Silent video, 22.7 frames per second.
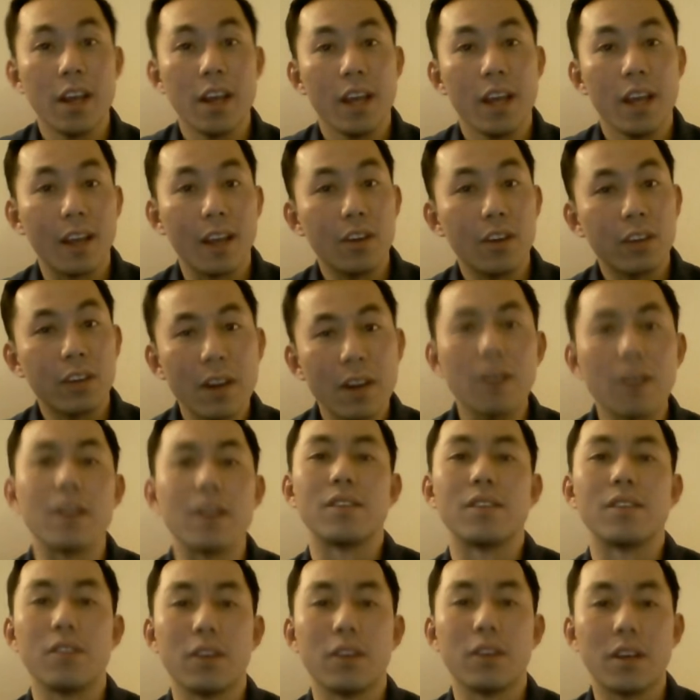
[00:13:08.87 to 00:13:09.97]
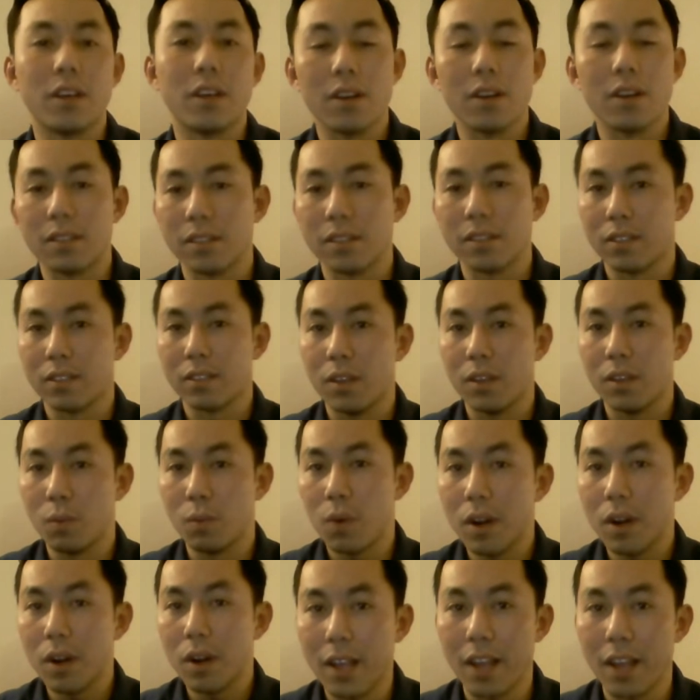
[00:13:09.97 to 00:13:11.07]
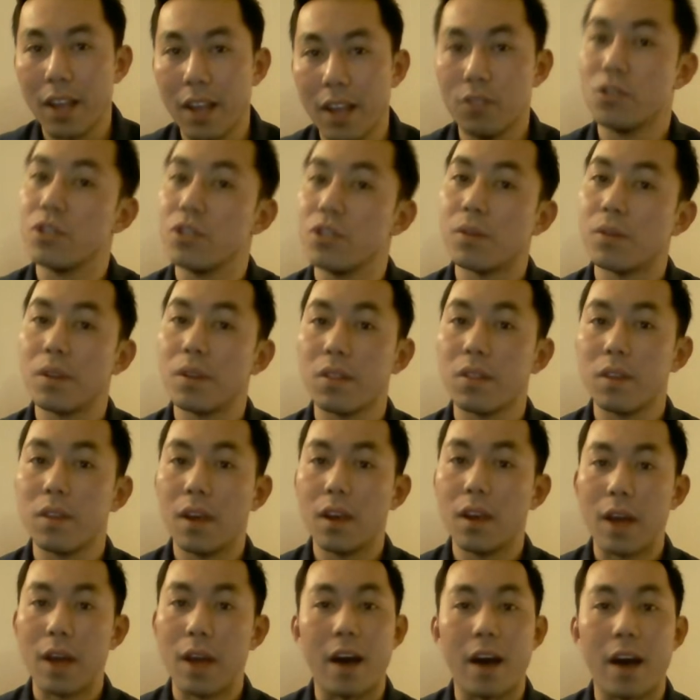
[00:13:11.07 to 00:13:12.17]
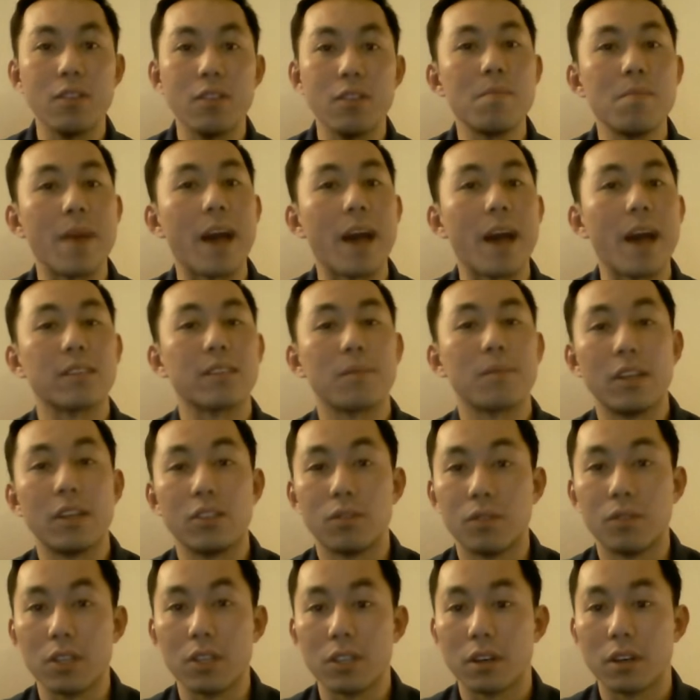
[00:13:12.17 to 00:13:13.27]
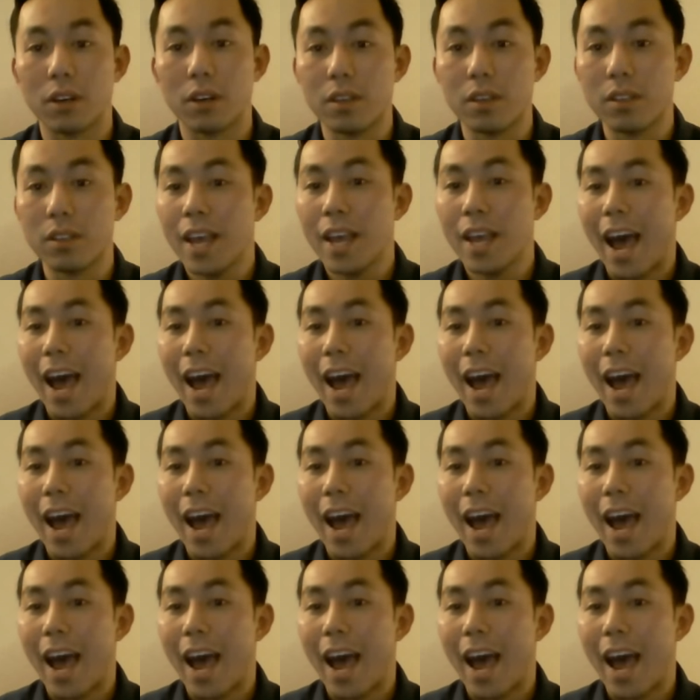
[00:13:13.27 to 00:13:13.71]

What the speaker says: and you're curious. You're curious to see what can you do with it. How do you maximize your returns?